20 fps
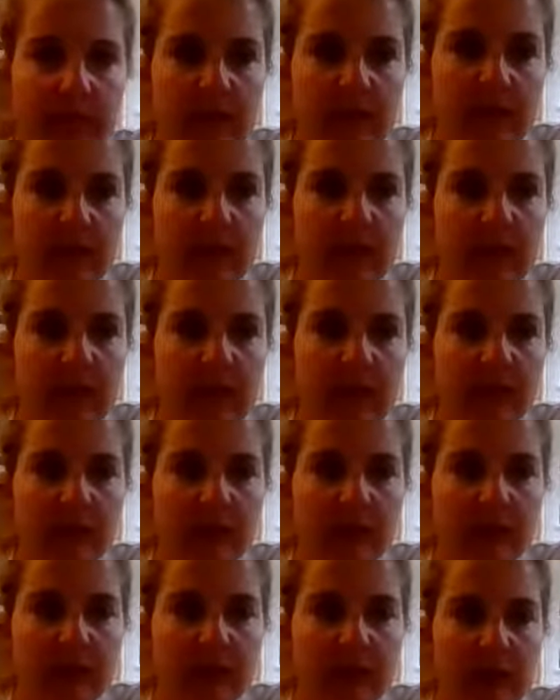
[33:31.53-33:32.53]
Good, and maybe
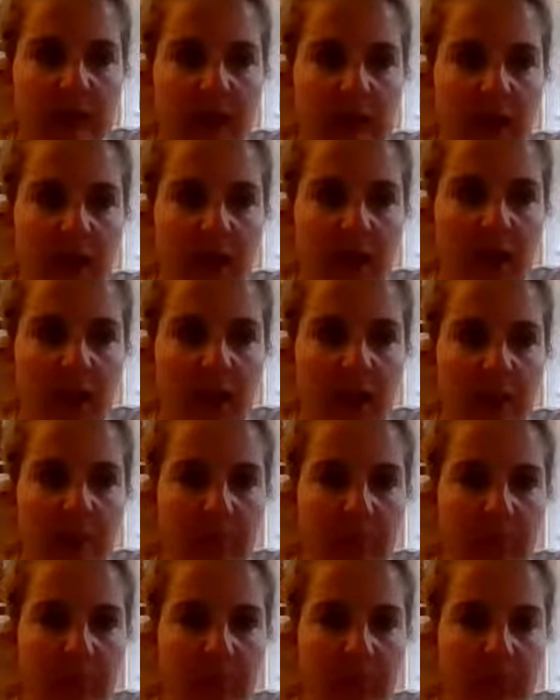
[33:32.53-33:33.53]
lift up
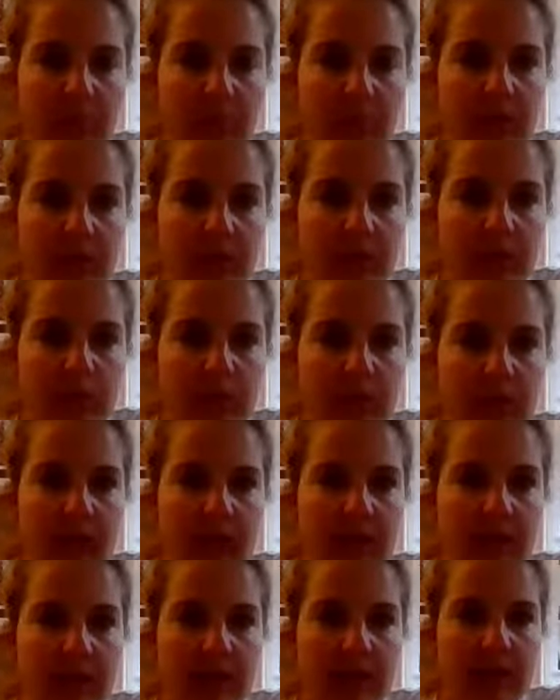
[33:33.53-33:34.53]
a little bit so you're
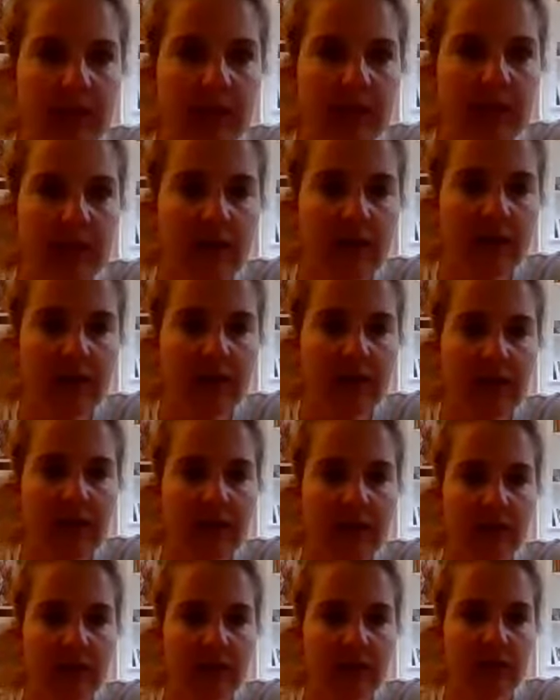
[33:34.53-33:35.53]
not leaning on your
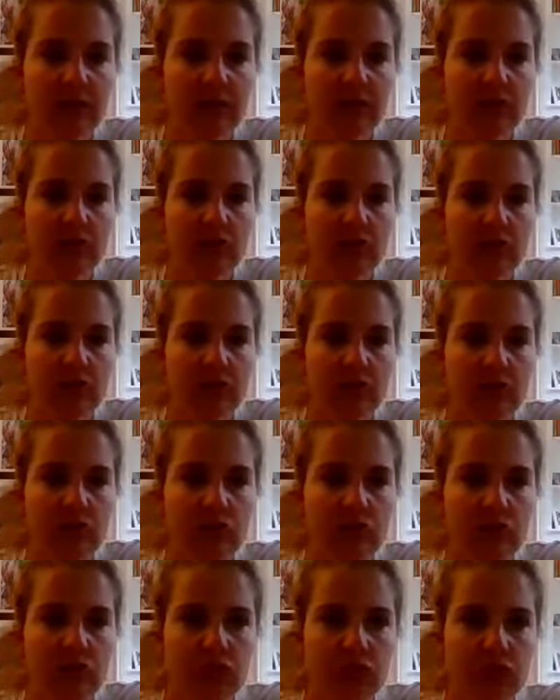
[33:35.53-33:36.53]
left hand so much
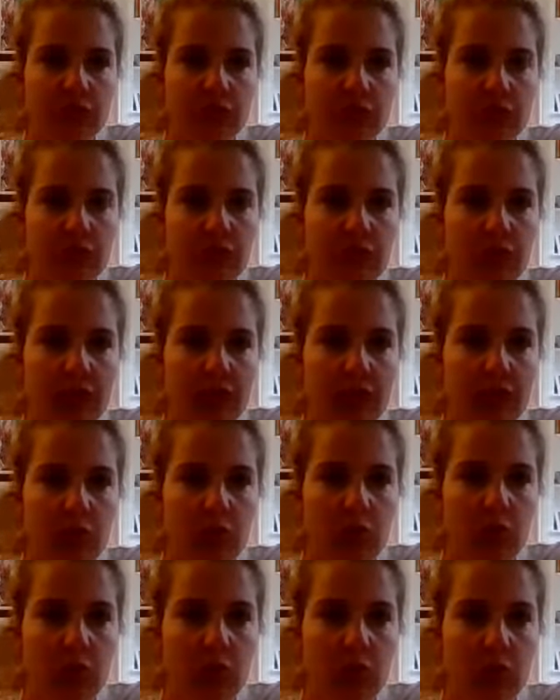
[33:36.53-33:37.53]
so that your
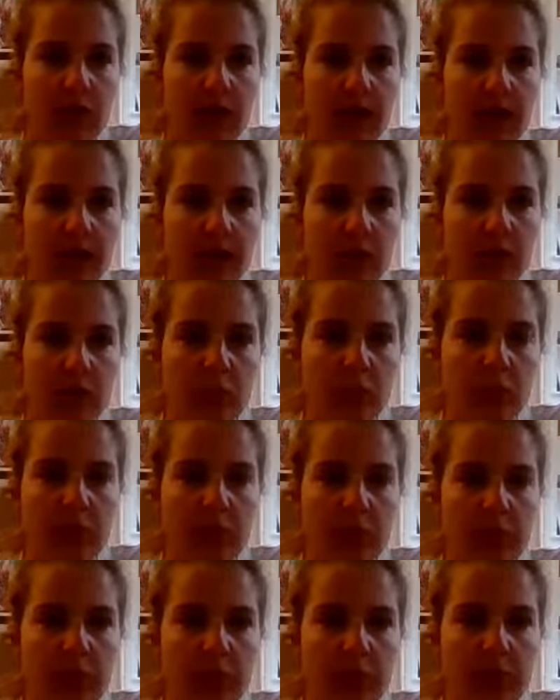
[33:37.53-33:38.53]
core has to
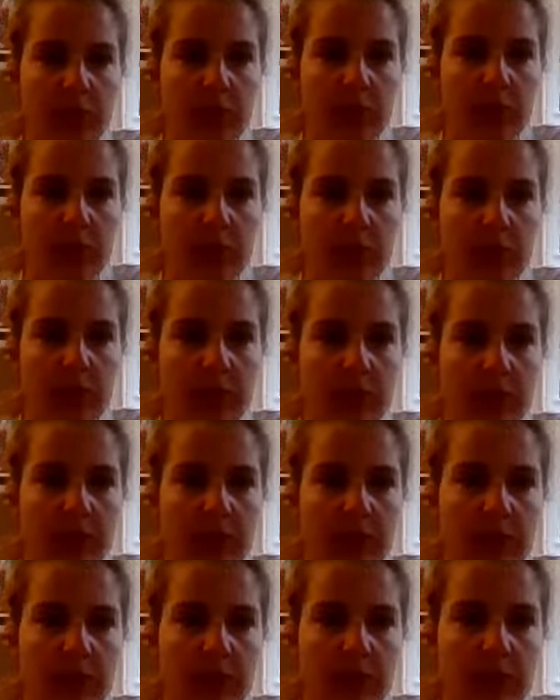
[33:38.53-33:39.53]
work a little bit more.